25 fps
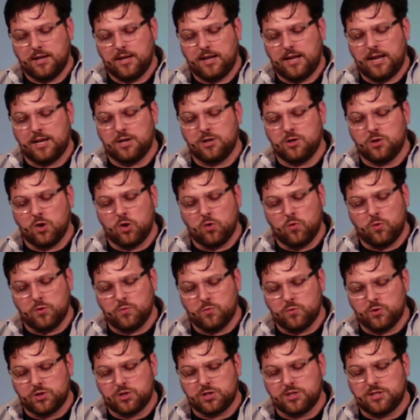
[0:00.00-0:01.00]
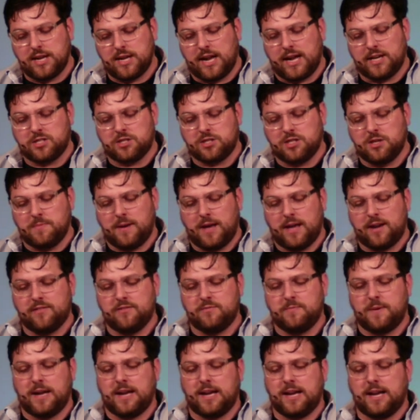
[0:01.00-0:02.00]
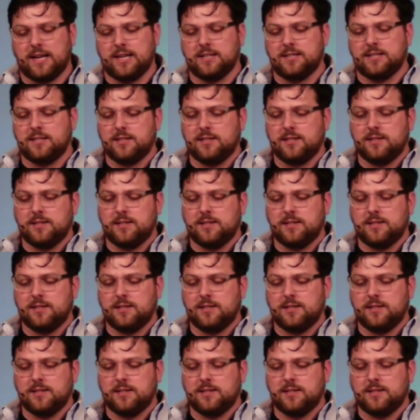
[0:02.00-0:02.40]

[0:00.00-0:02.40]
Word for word: and no one will snatch them out of my hand.